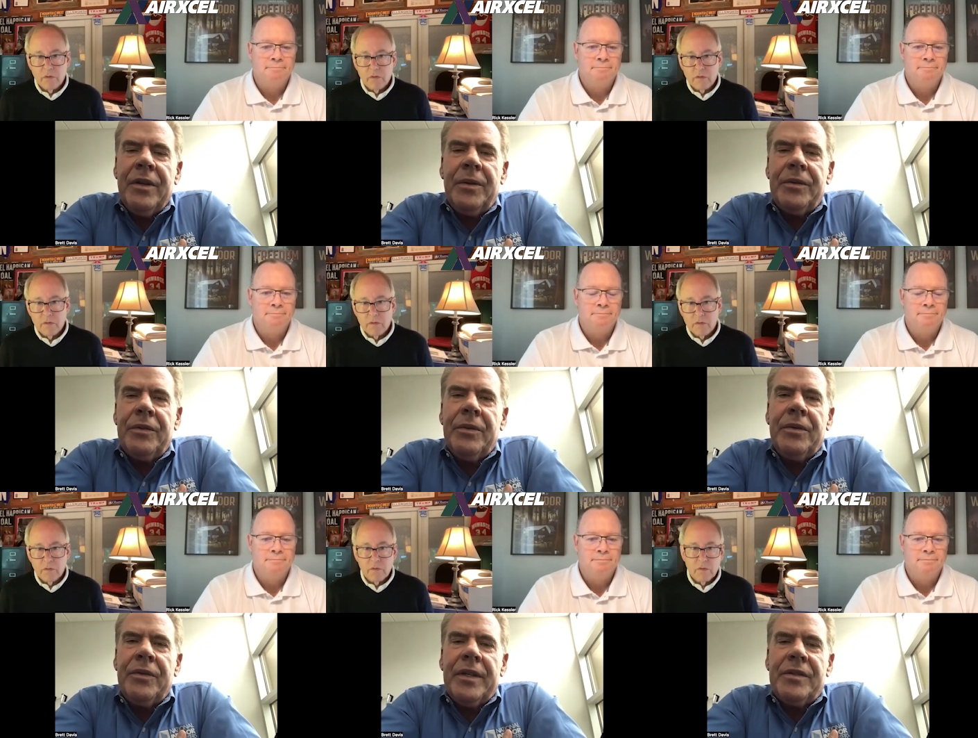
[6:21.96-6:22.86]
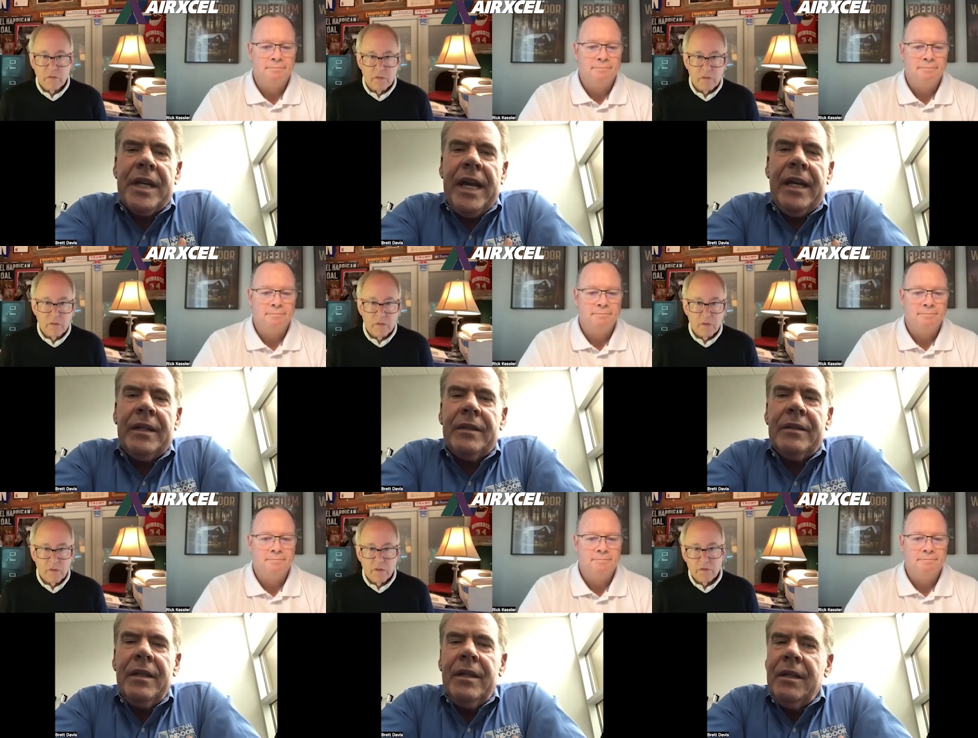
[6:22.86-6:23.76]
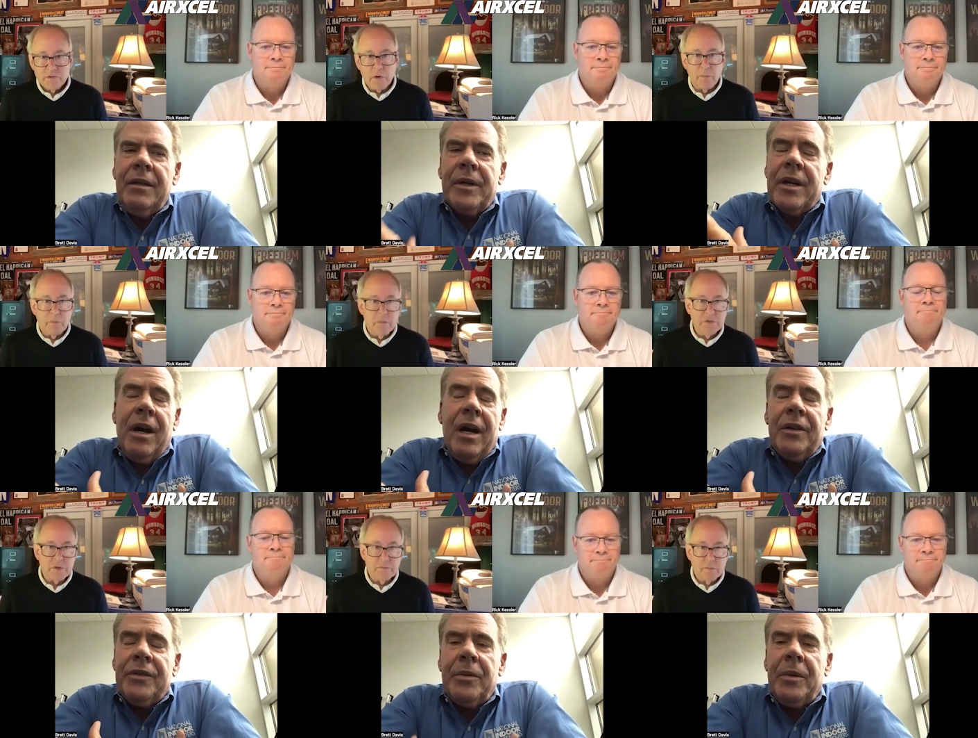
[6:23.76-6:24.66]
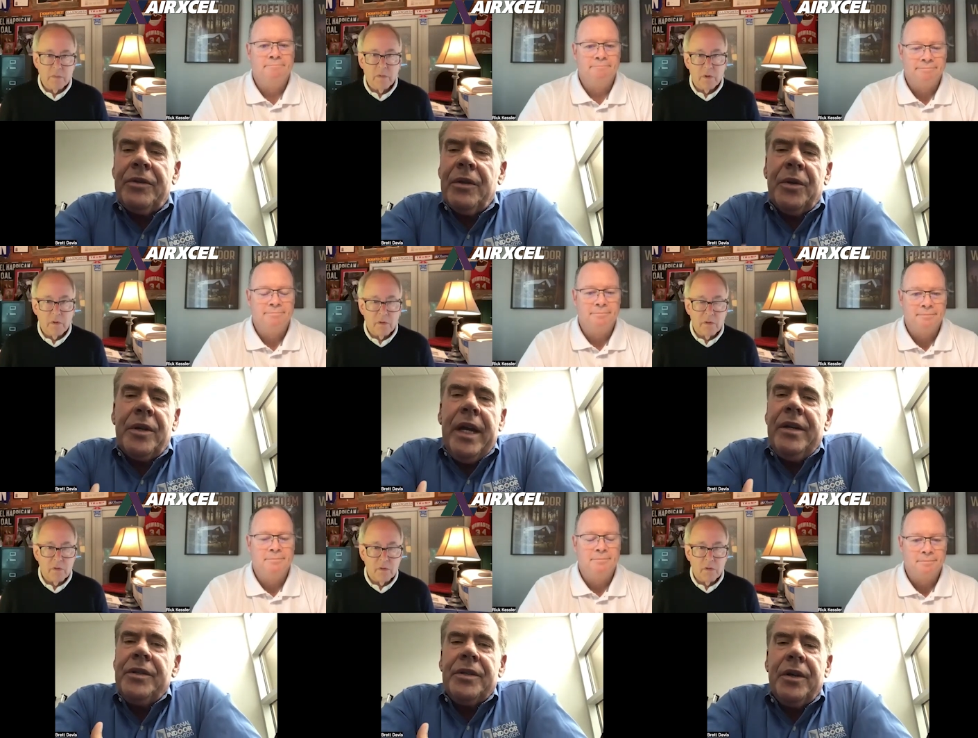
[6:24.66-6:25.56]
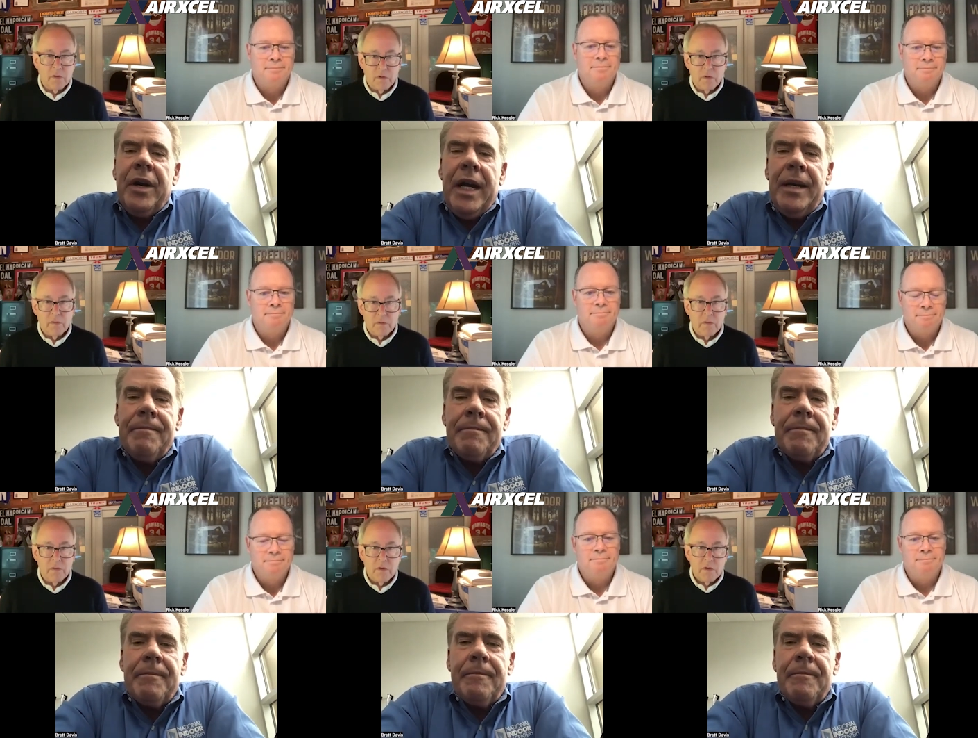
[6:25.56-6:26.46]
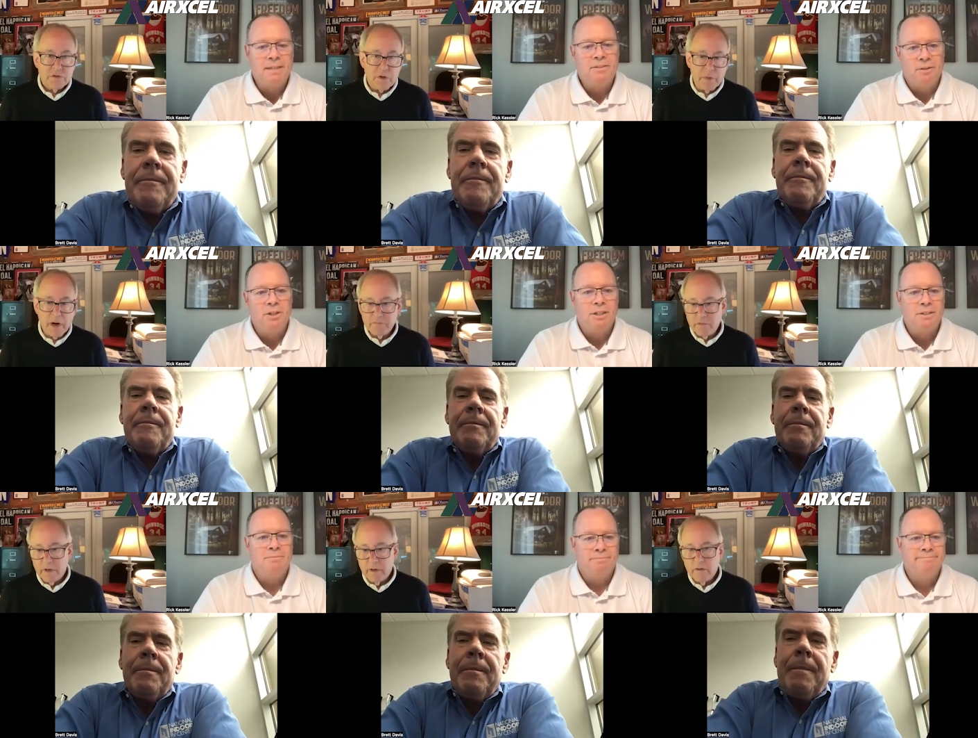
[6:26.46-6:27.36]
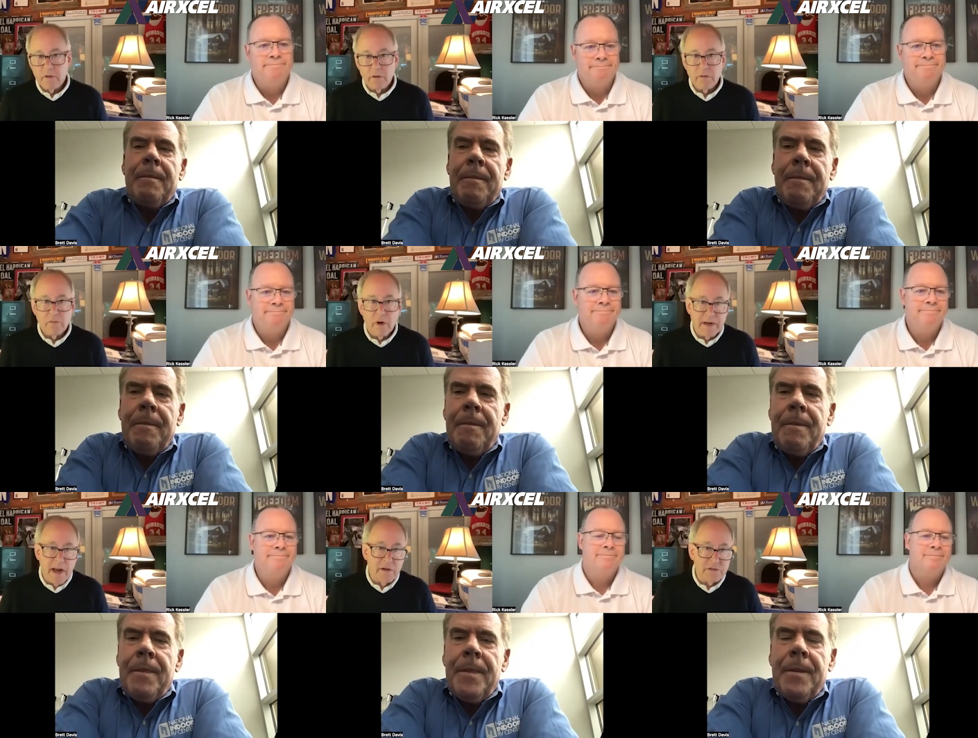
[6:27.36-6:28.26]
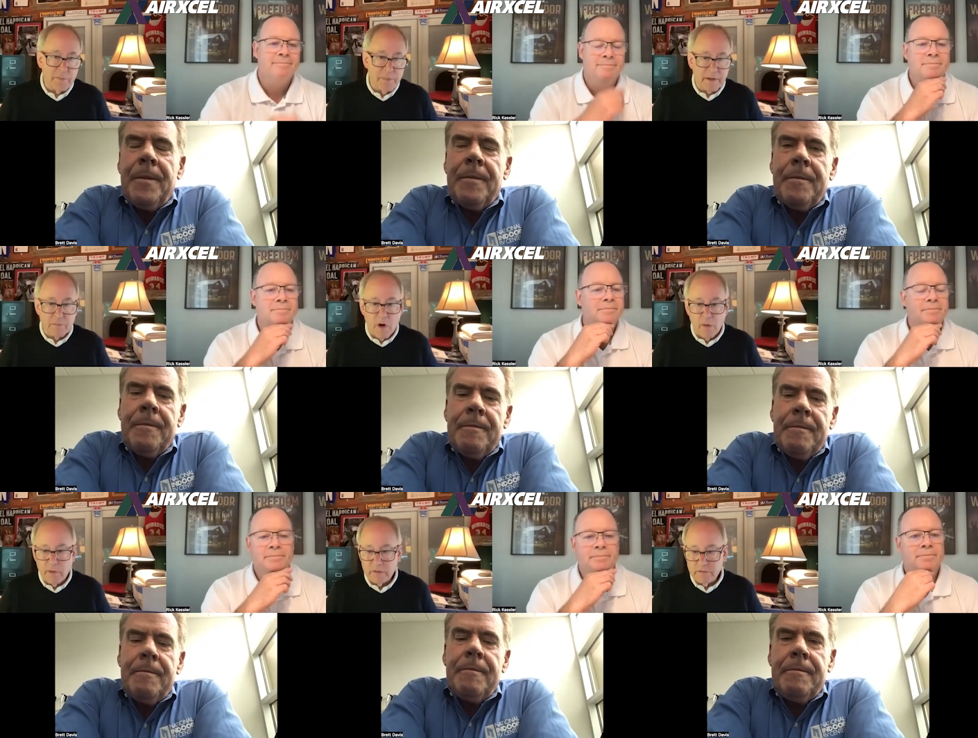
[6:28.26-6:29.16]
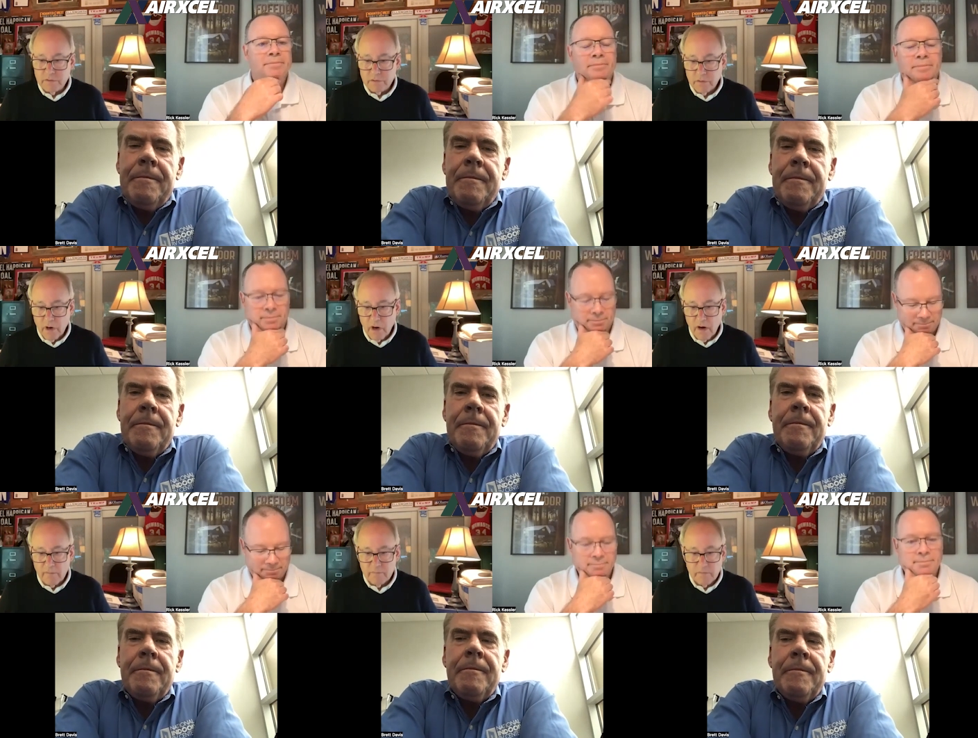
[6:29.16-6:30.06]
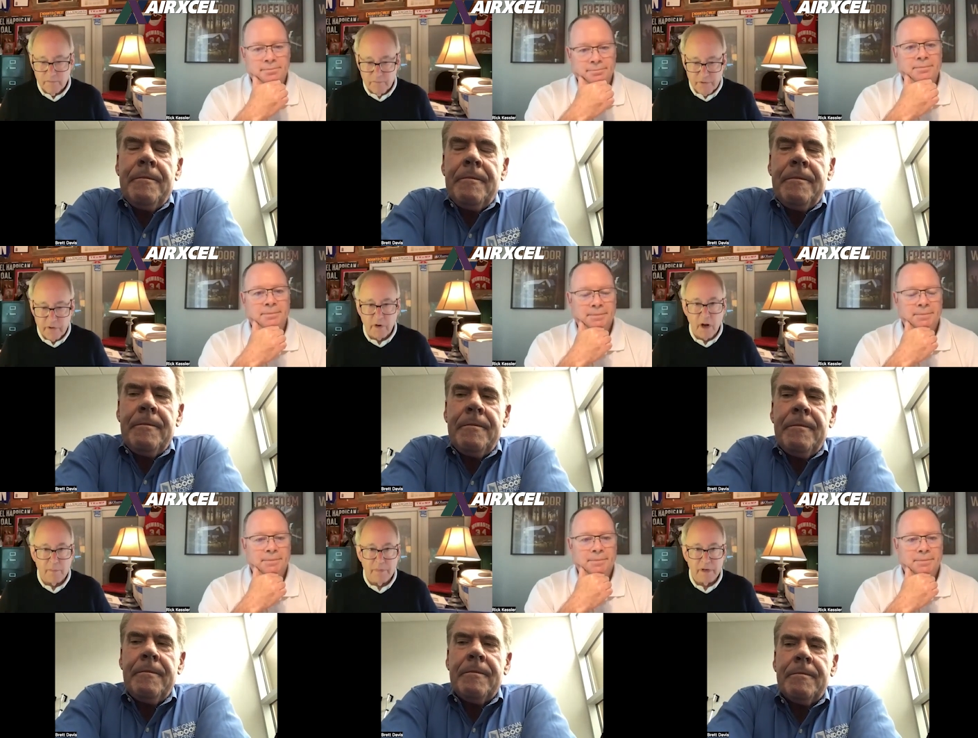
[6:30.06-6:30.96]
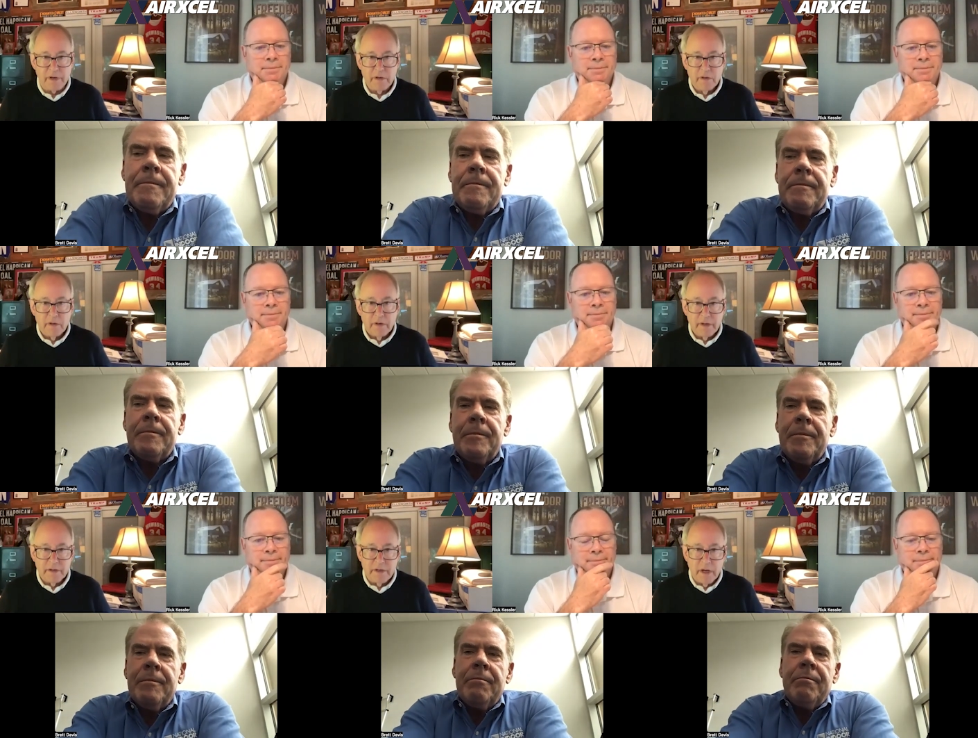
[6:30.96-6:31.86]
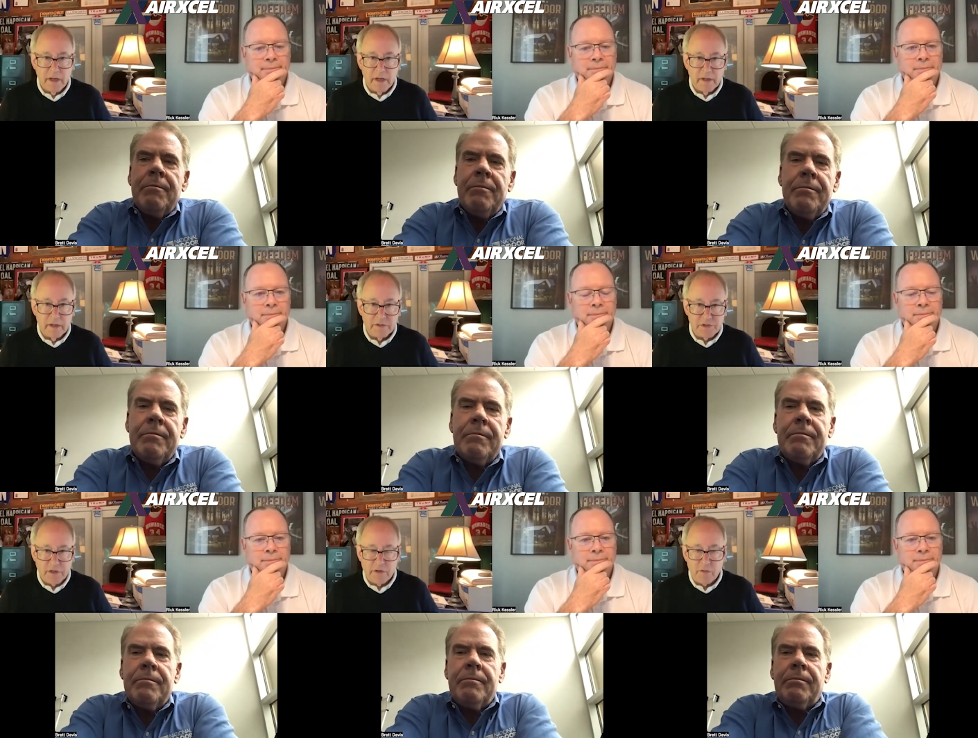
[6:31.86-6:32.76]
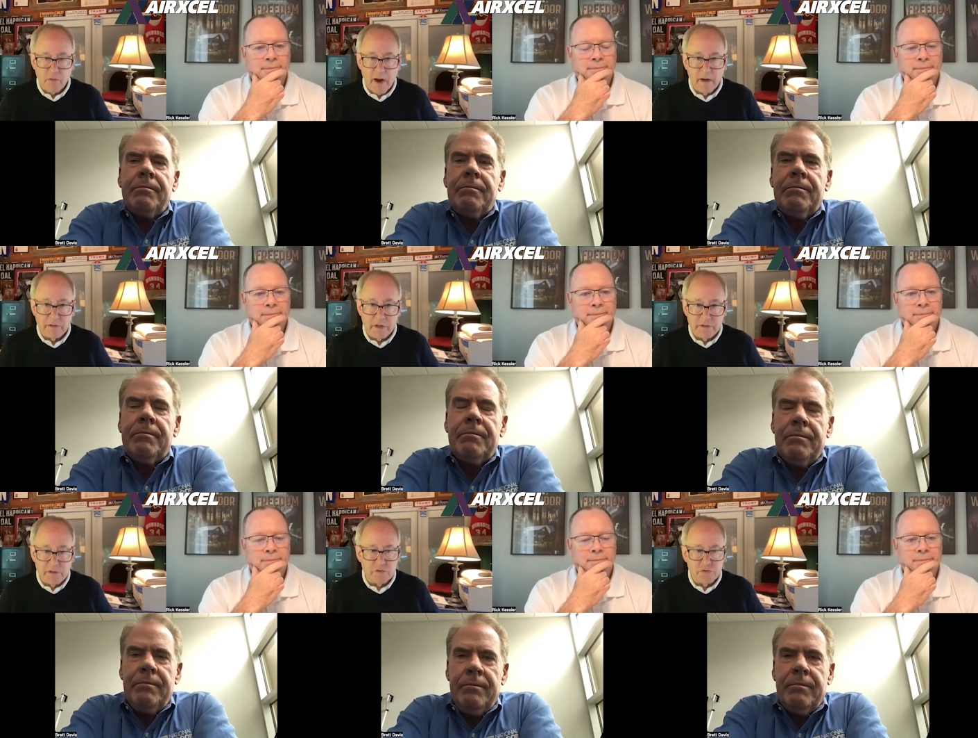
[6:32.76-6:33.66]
Speaker 1: know as soon as they scan it, regardless so, of which location you're at. That's so, Brad,
Speaker 2: right. now is a big moment um, for your company in uh, centered around a new